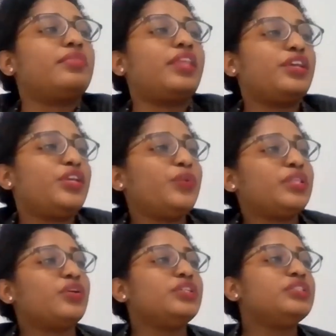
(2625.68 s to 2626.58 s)
Thank you,
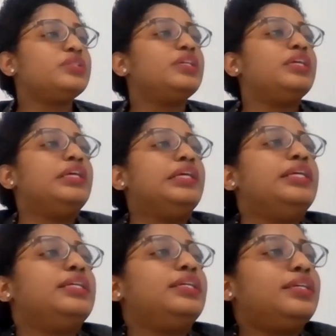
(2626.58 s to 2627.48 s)
Antonio.
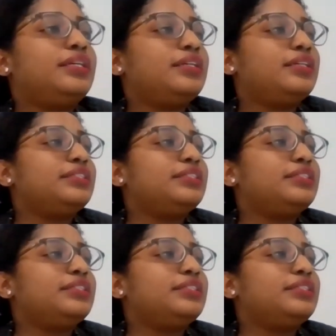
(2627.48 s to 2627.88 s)
Uh,